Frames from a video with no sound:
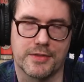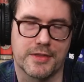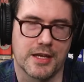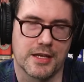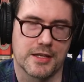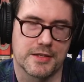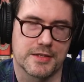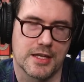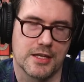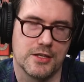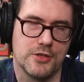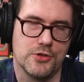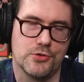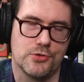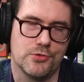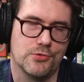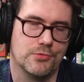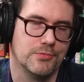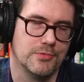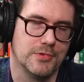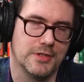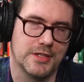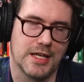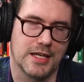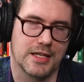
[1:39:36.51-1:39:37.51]
thing that you
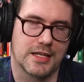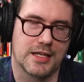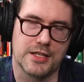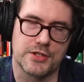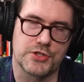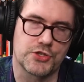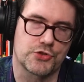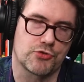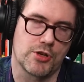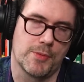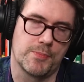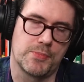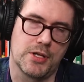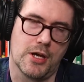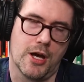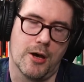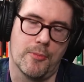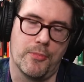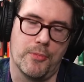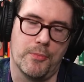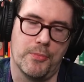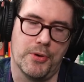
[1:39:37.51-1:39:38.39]
that gets tripped up.